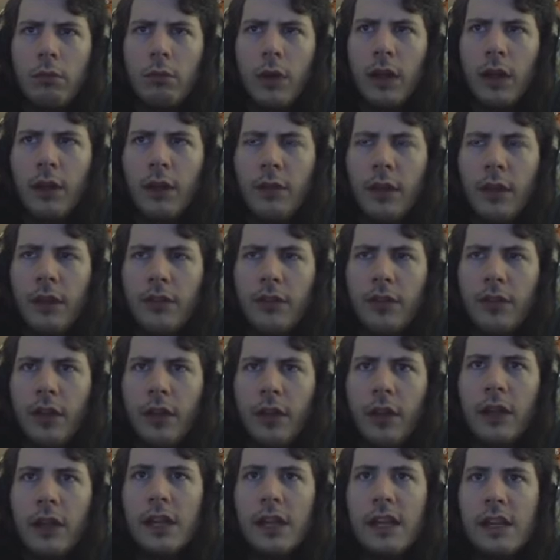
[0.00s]
Oh, I saw.
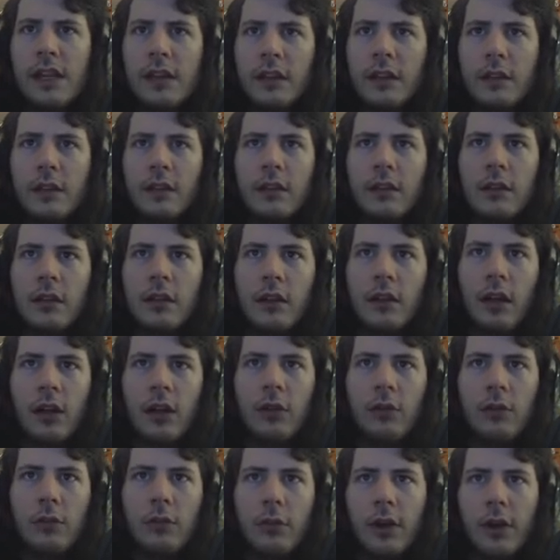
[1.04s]
Hey!
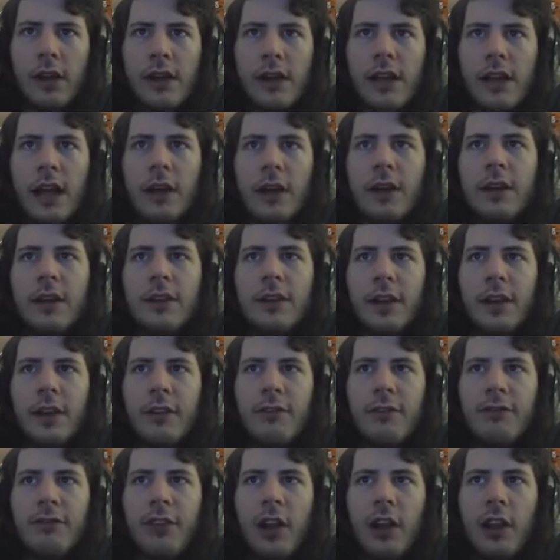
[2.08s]
Oh, great! Now he's gonna
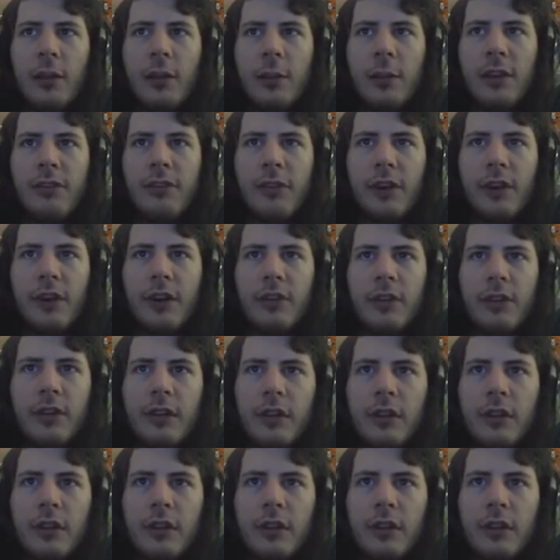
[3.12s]
follow me forever.